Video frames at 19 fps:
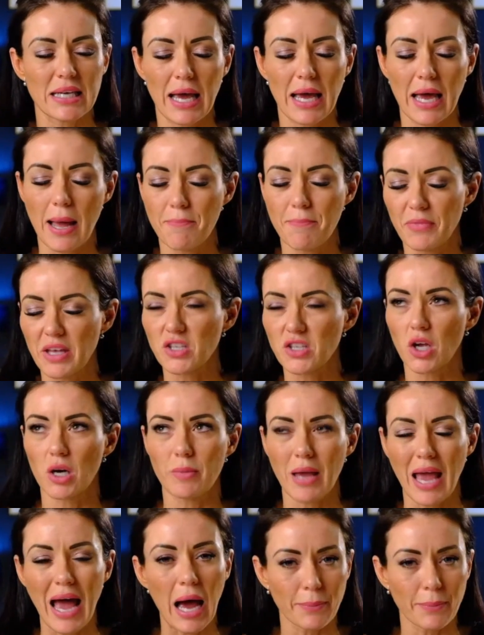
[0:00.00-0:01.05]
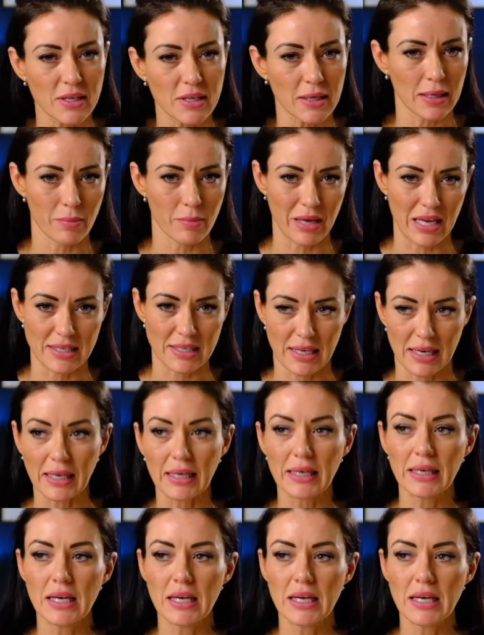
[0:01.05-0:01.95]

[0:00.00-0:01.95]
It's going to be absolutely amazing.